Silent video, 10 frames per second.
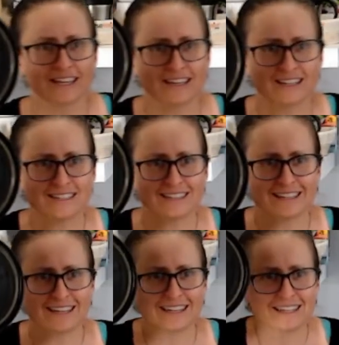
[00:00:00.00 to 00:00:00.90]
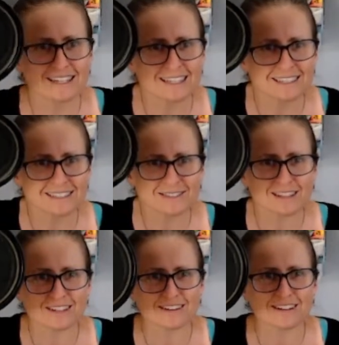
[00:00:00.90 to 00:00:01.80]
You guys see that? See all that?
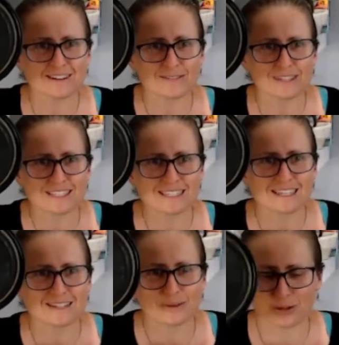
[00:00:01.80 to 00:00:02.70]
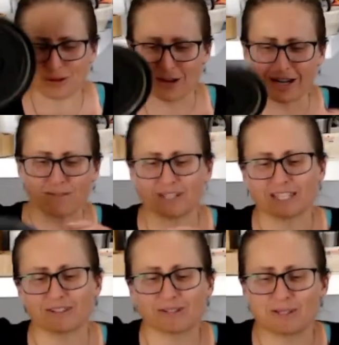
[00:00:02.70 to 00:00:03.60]
I don't know if you can see it. All the grainy
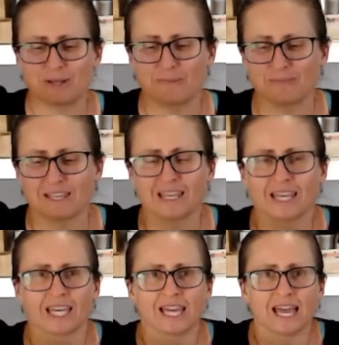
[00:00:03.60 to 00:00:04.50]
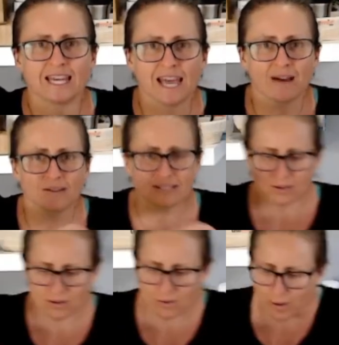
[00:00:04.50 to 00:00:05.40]
vanilla on top. And now it's
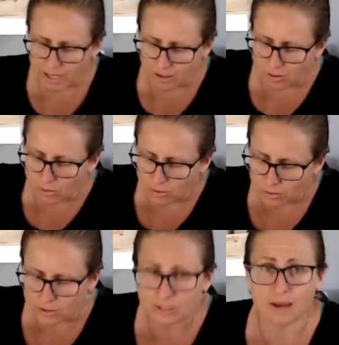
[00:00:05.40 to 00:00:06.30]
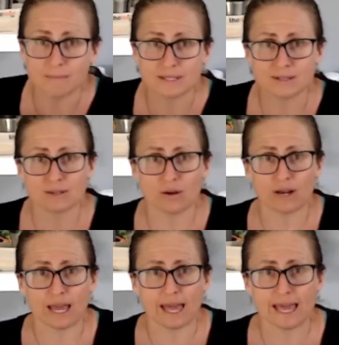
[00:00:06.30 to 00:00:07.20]
got quite a long cook time. So it's got
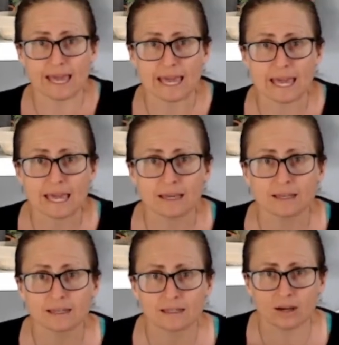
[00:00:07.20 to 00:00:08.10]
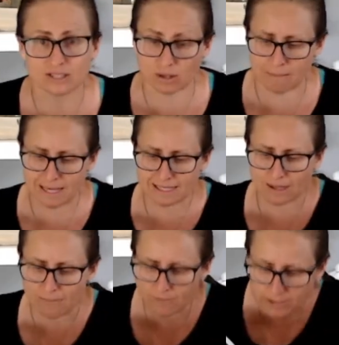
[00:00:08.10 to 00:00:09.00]
a mix
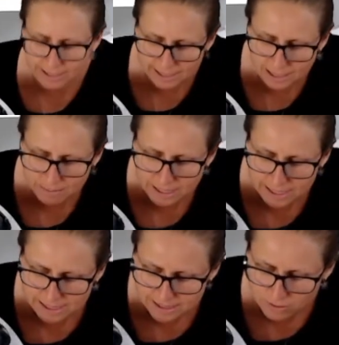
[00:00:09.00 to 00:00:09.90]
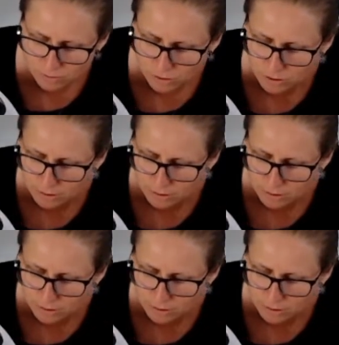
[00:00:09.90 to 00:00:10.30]
time first. Let's mix this through.